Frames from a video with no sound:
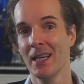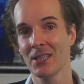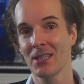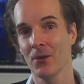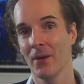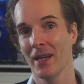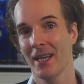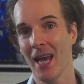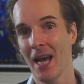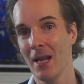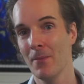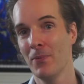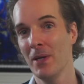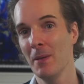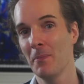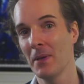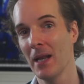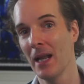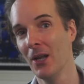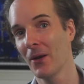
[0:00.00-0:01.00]
So again,
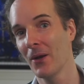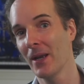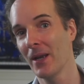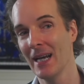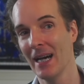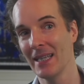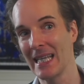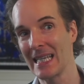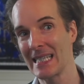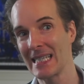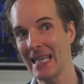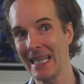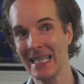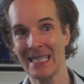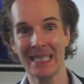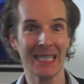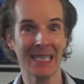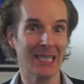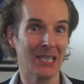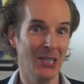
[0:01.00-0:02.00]
people are looking at this like,
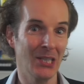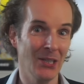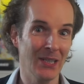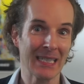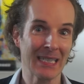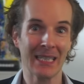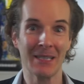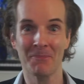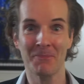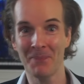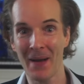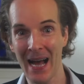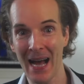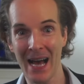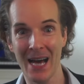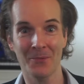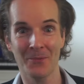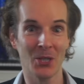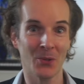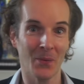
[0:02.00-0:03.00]
is this good? Is it
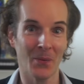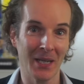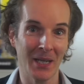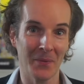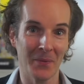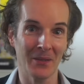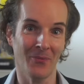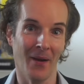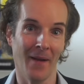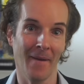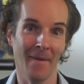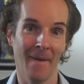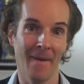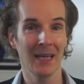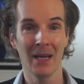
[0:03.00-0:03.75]
bad? Which way do we run?